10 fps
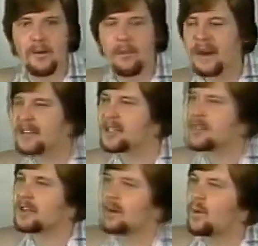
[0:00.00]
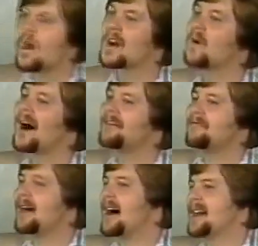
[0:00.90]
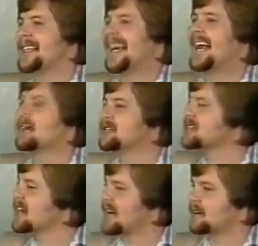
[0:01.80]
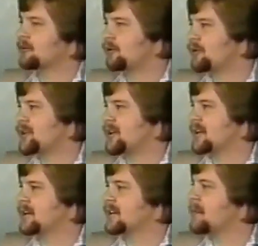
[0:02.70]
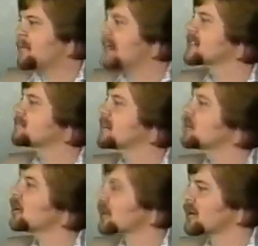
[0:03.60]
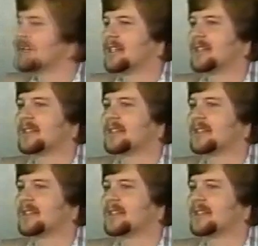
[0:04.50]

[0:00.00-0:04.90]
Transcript: But it's, where do I find a hairstyle, Lord, that makes me look good?